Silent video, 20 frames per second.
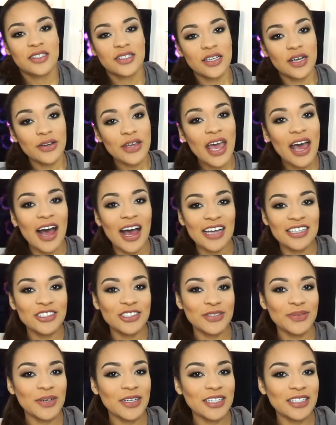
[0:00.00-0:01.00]
So yeah, I
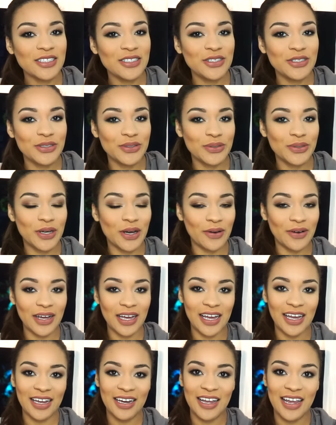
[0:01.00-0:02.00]
just wanted to go
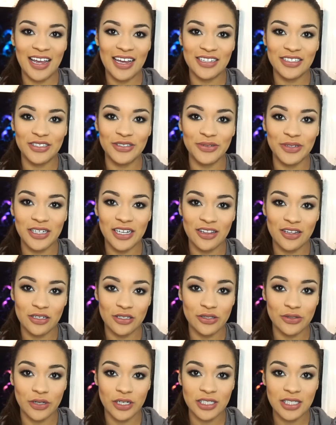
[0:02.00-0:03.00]
ahead and do another
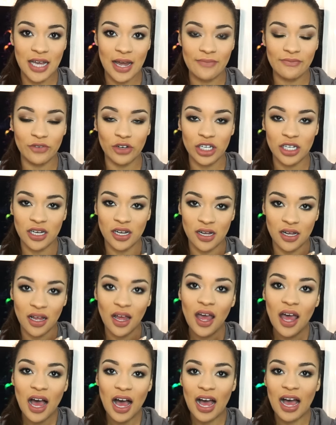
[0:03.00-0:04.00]
story time for y'all.
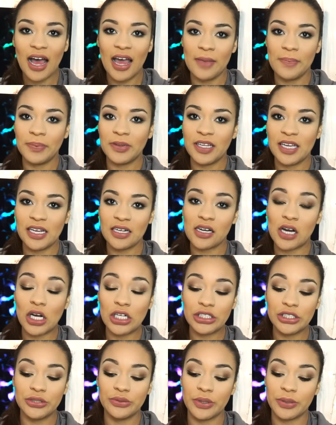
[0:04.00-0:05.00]
I plan
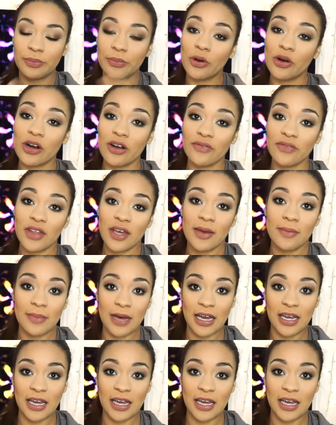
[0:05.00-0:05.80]
on doing more of them.